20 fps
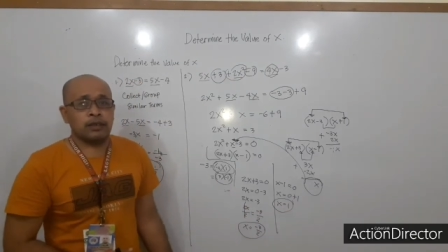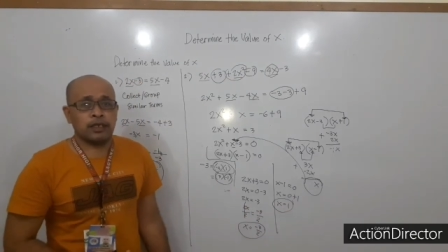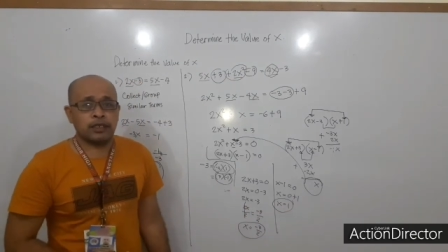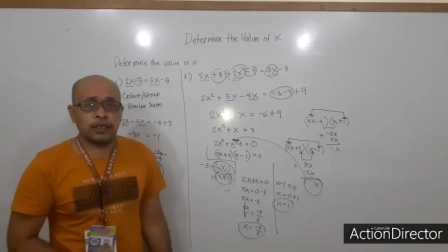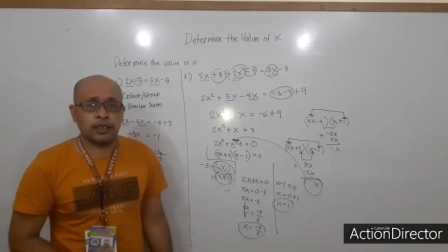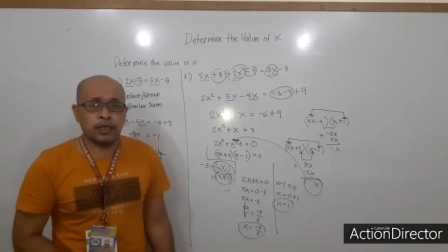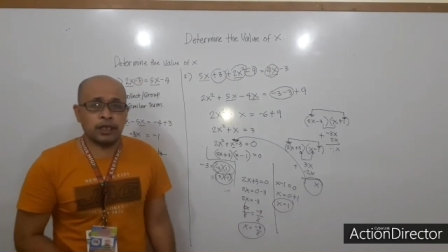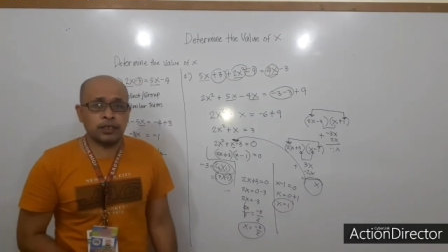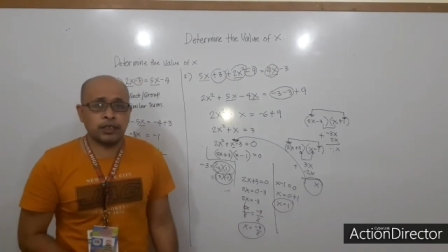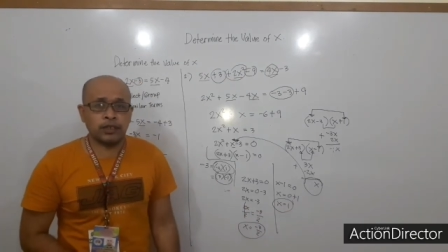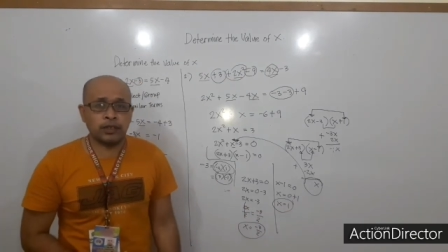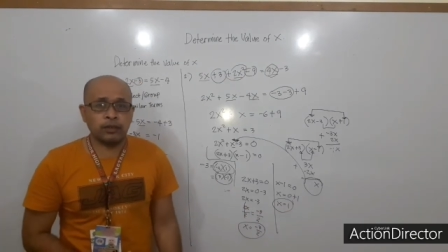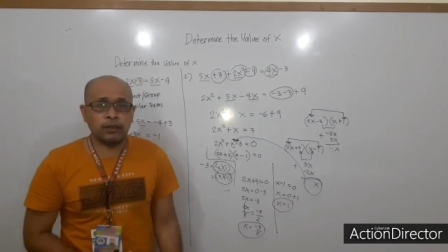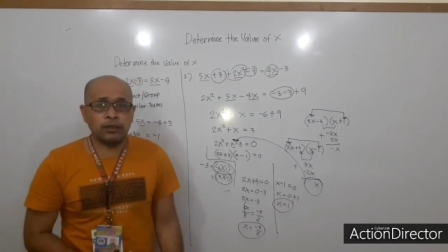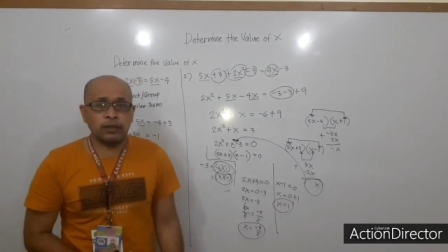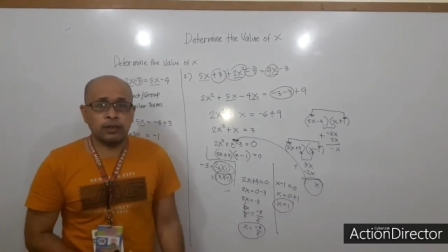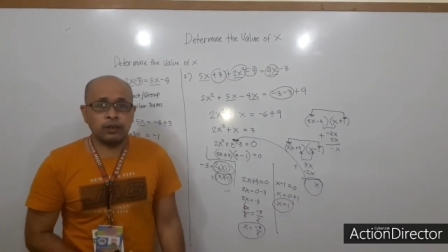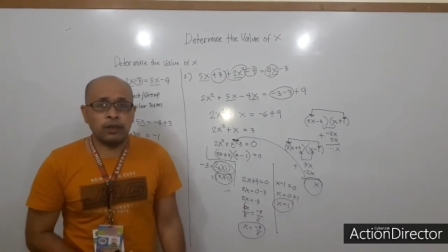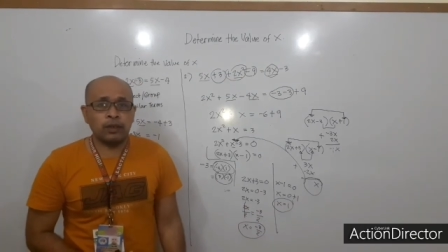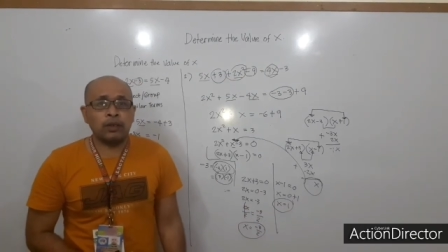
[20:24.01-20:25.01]

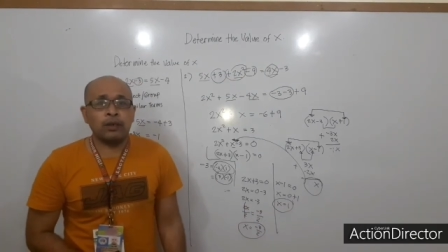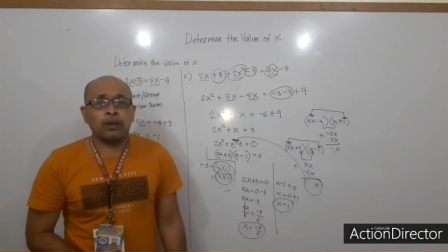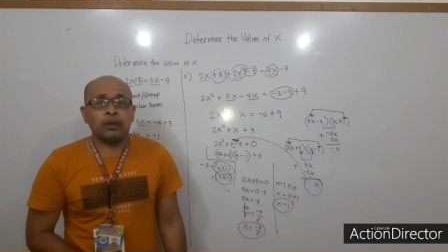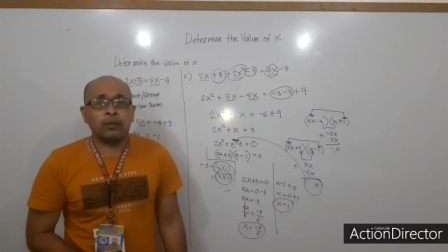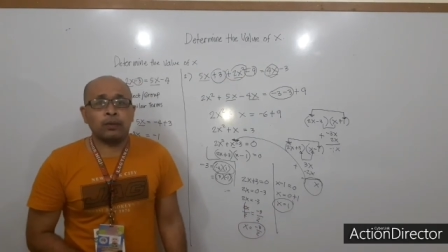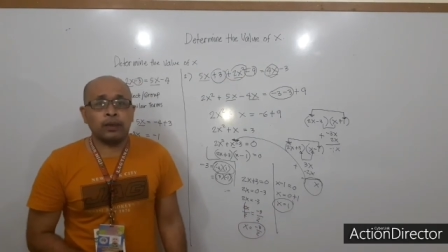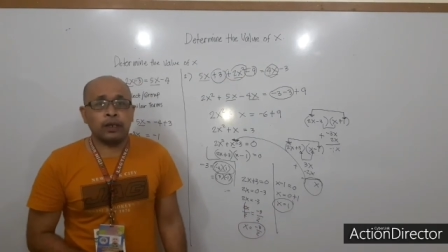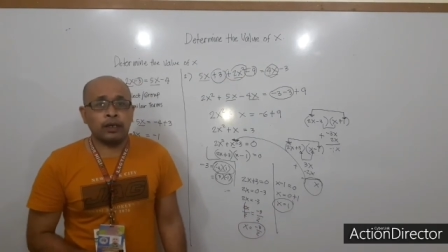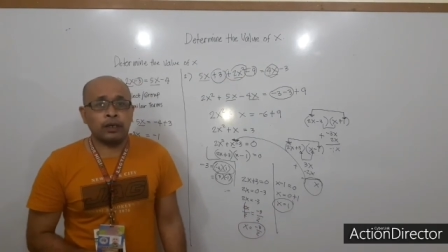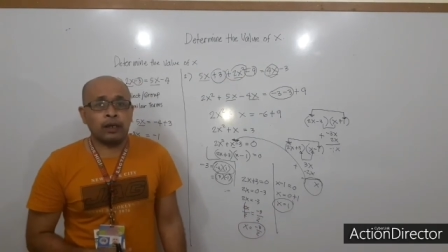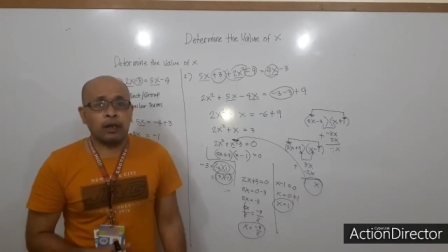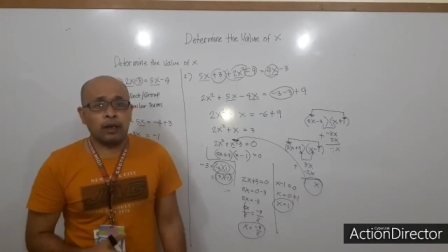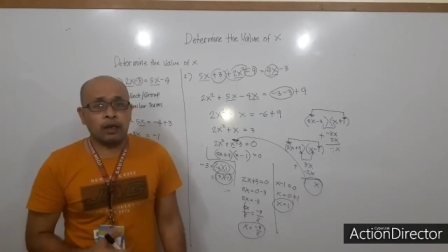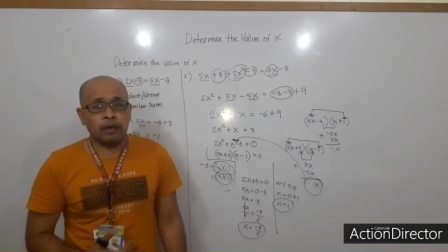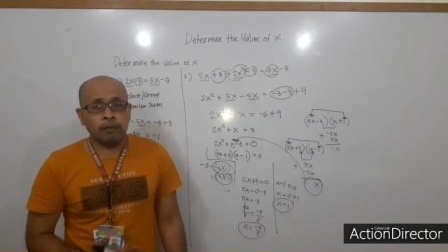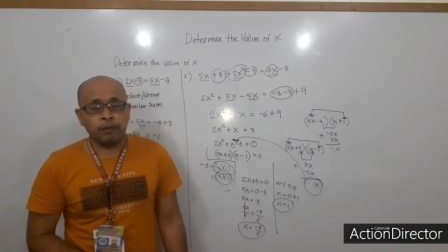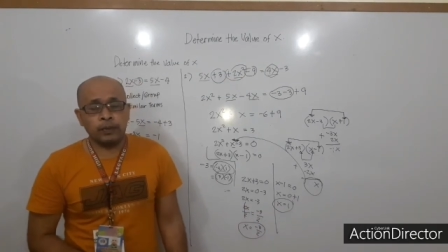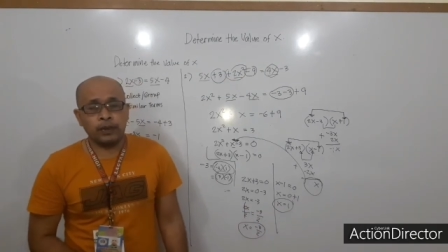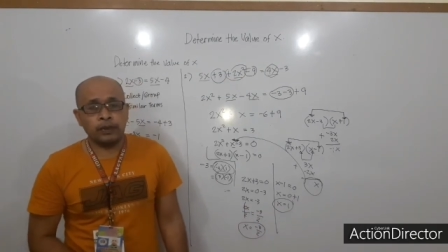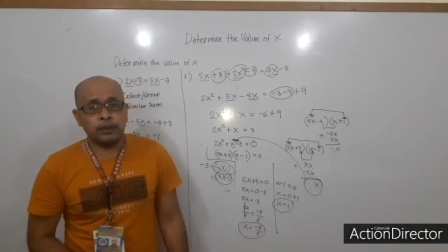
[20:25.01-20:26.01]
discussion will
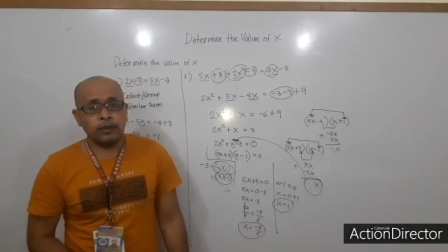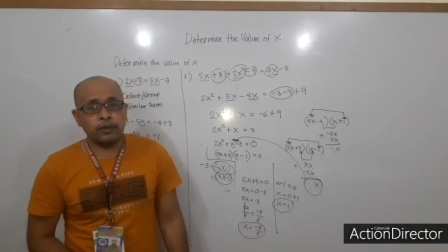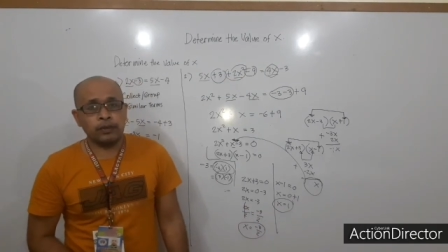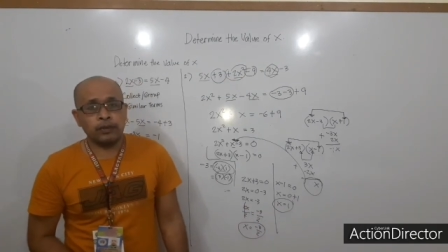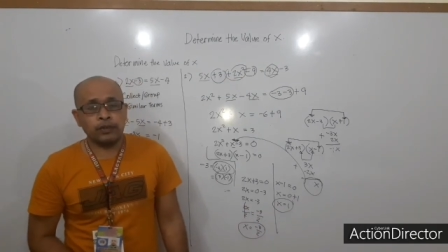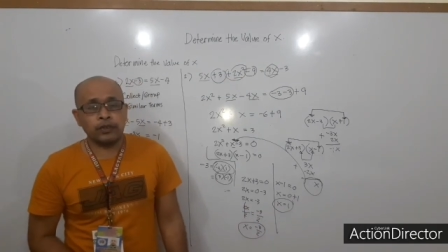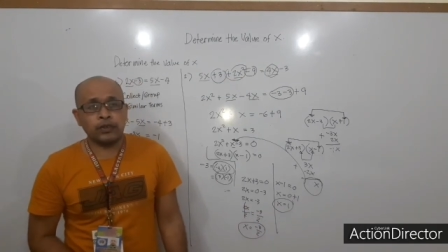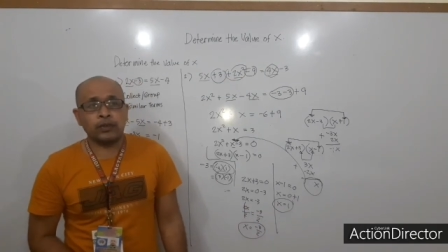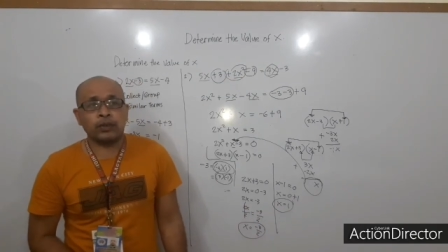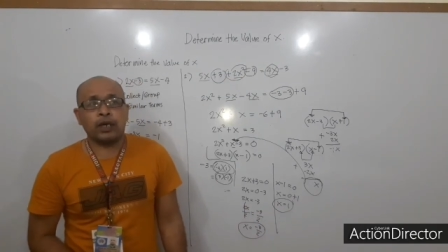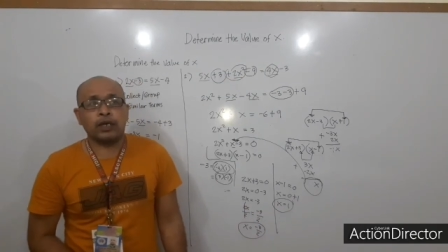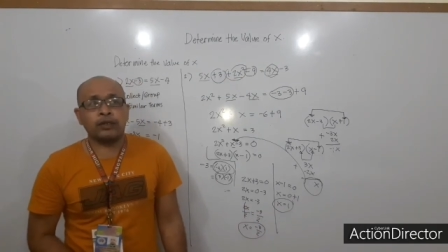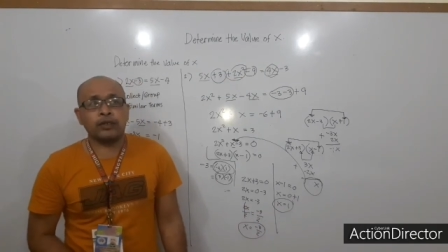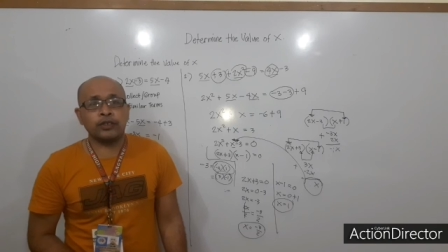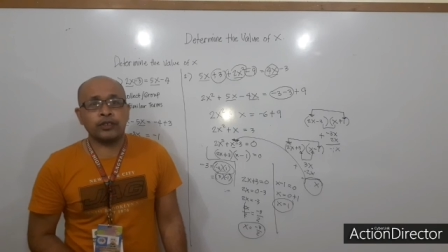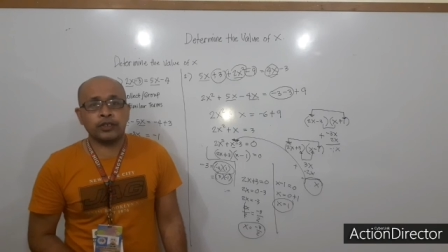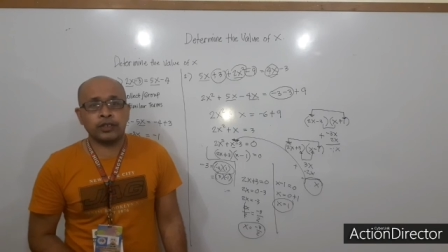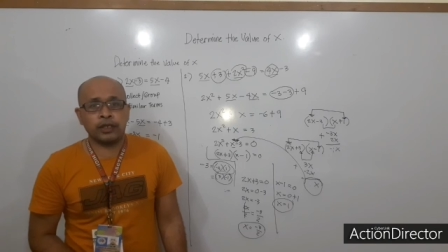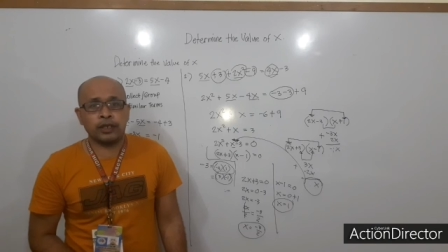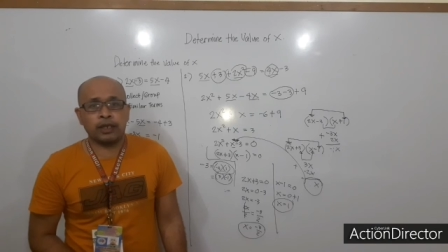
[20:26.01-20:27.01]
help you to
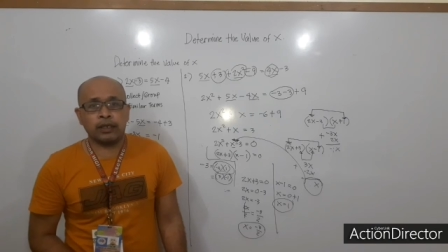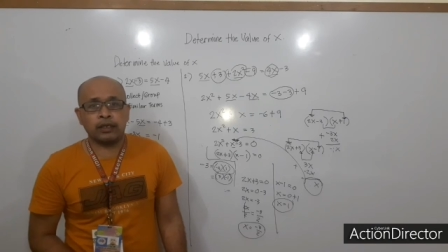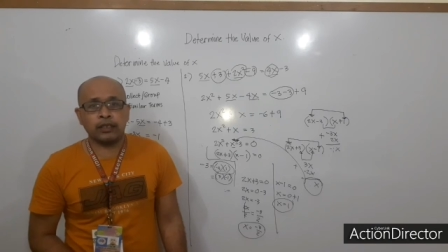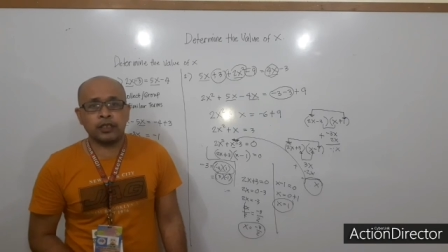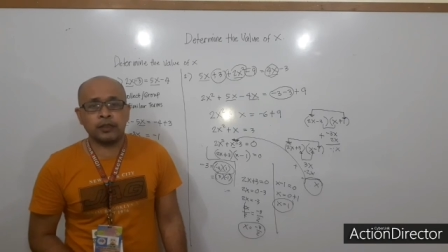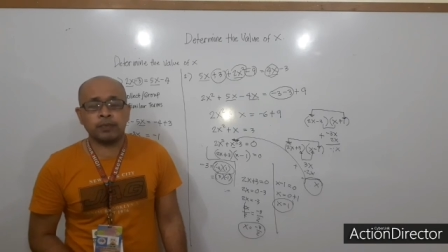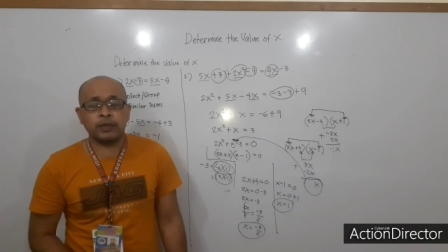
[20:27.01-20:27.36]
understand,